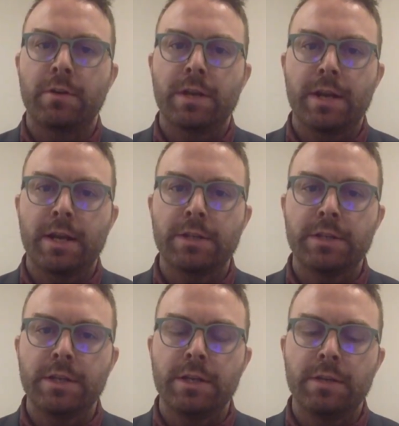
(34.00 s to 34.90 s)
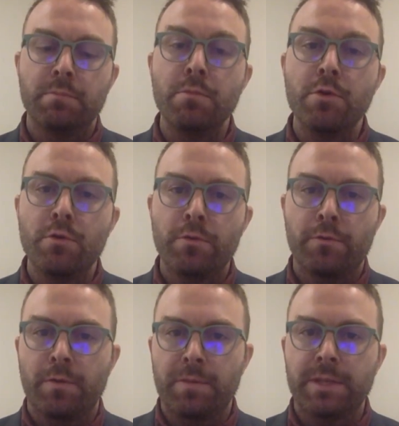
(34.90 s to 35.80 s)
heart can actually move
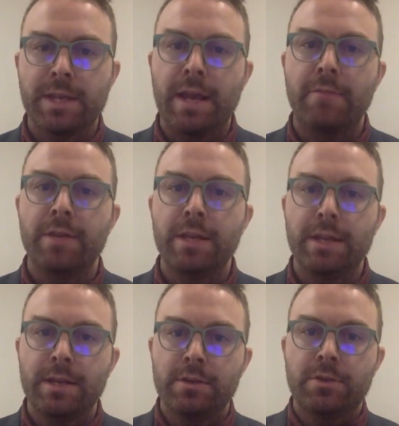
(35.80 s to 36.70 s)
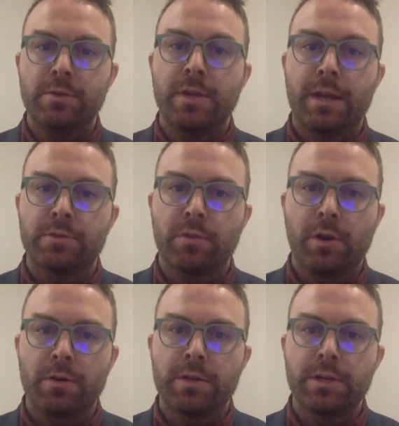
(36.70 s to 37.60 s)
from this cavity into the actual
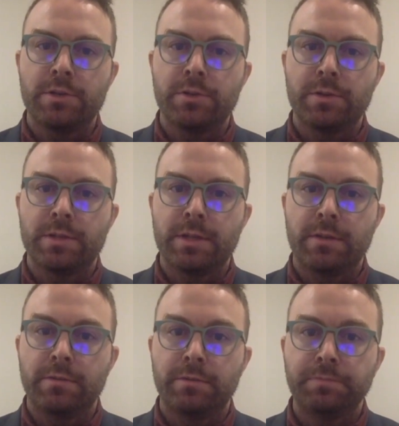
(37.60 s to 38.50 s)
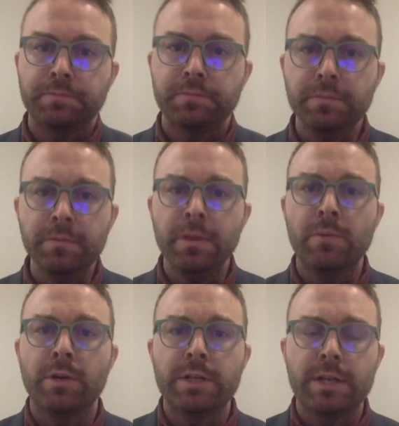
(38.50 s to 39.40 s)
heart tissue itself. And
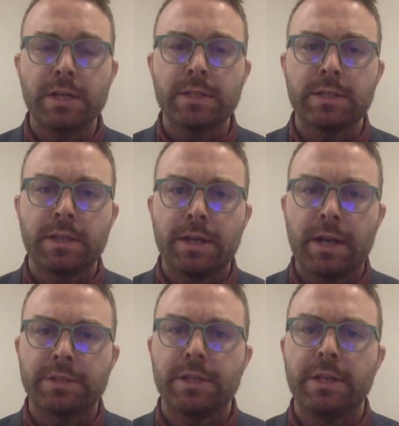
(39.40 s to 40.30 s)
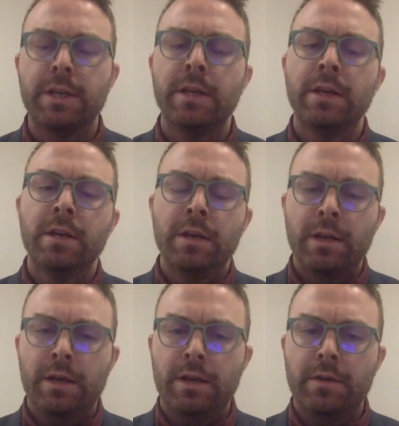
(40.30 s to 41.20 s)
what it does is it actually
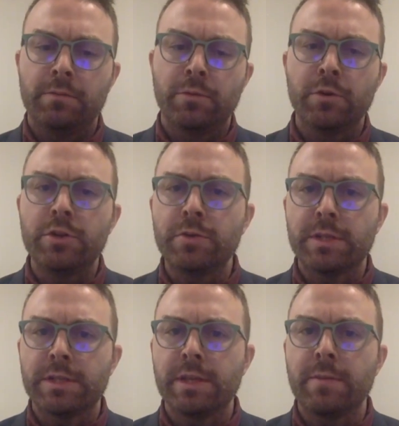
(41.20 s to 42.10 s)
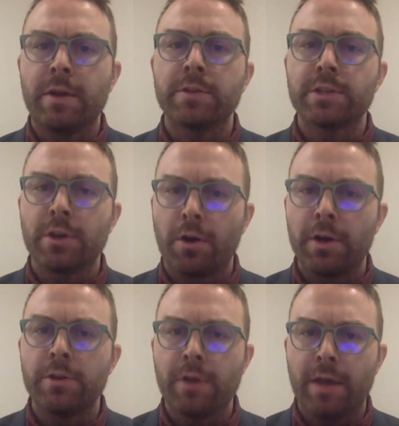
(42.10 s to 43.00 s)
uh, reduces the amount of
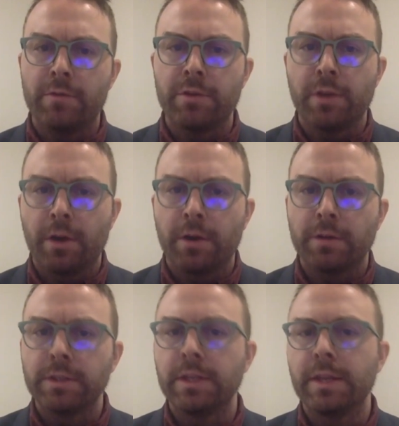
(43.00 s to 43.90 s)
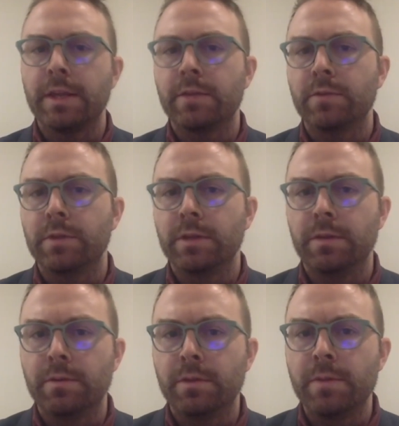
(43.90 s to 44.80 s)
scarring you have in the heart. And that's one of
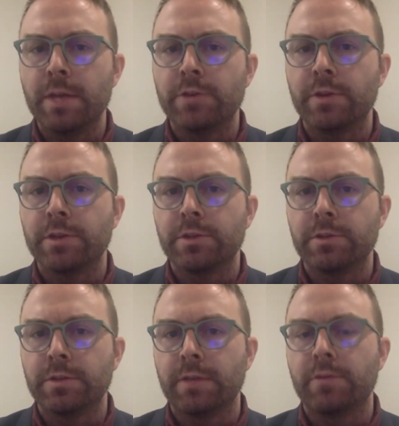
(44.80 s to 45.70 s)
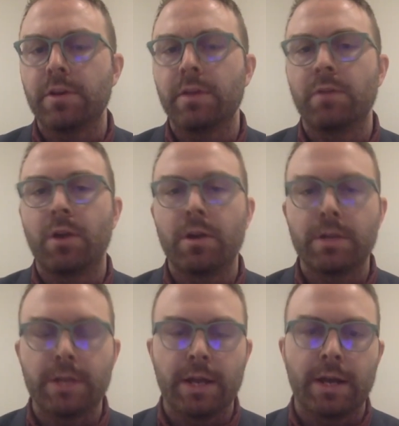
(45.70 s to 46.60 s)
the, the major issues after you have a heart
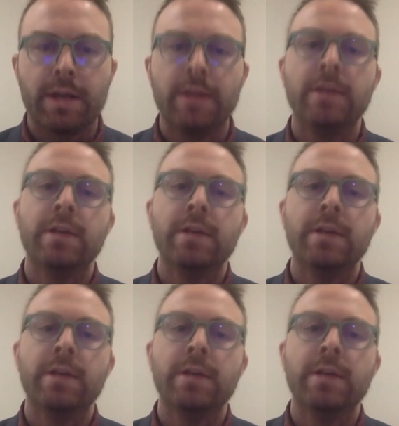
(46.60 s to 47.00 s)
attack